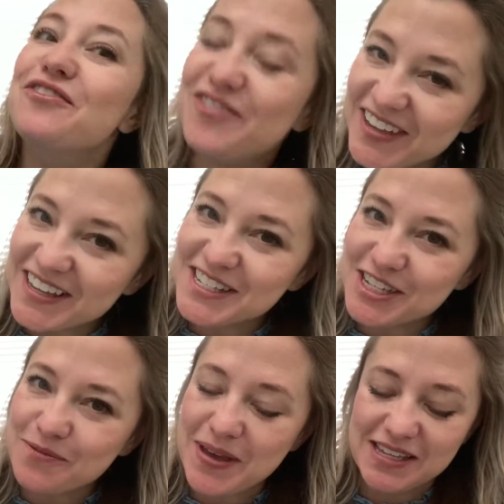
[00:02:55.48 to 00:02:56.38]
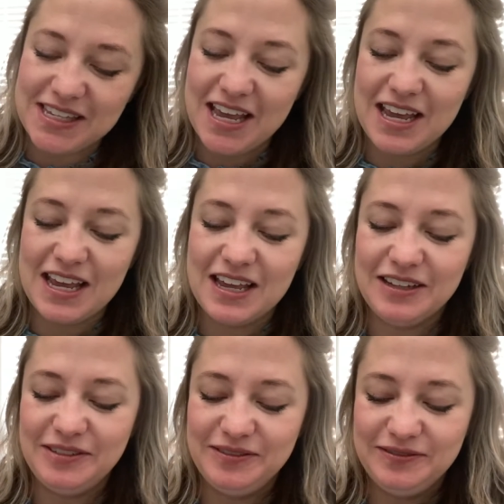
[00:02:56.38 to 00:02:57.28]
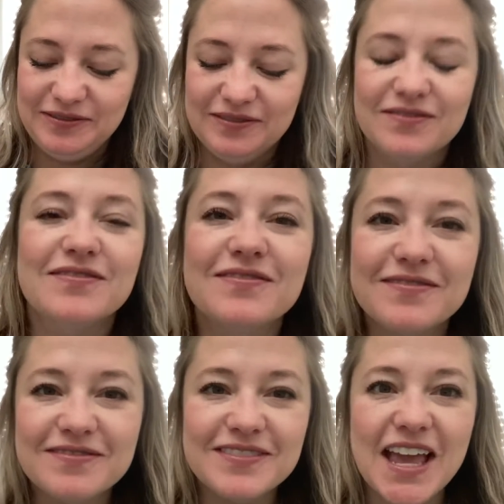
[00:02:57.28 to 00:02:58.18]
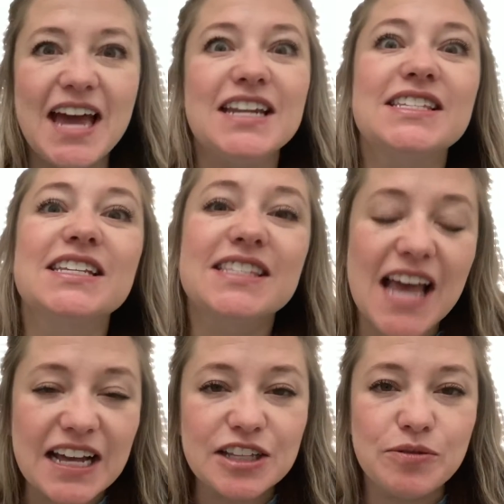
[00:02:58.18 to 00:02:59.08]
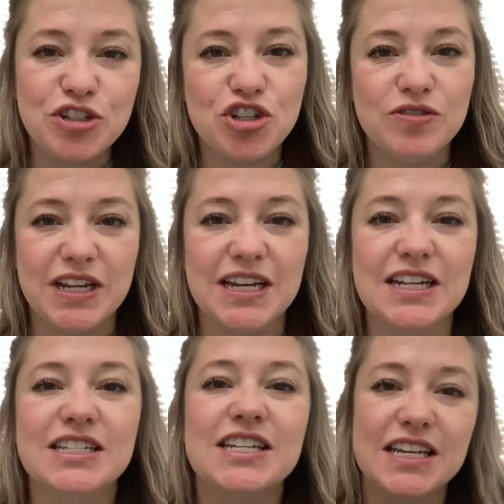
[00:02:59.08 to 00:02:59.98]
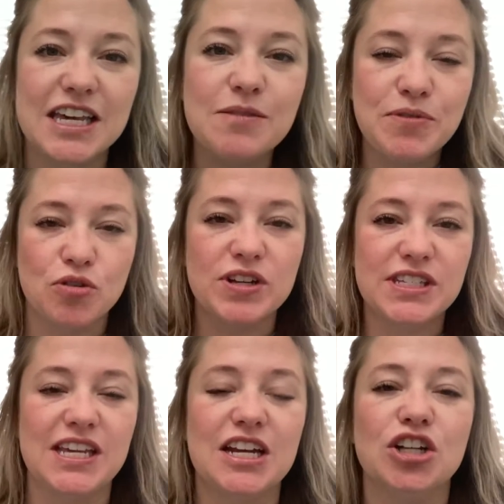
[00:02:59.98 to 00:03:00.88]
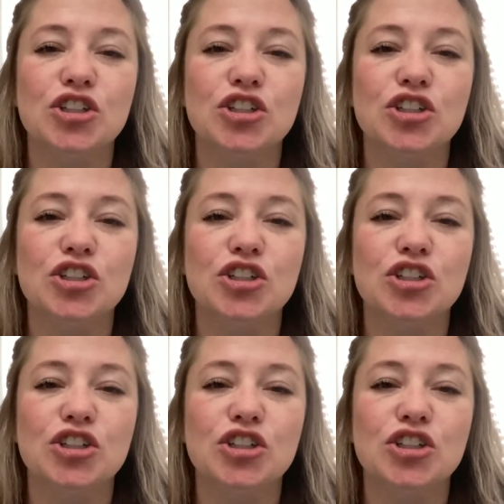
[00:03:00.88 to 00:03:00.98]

Feels amazing and is exactly what you need to keep your skin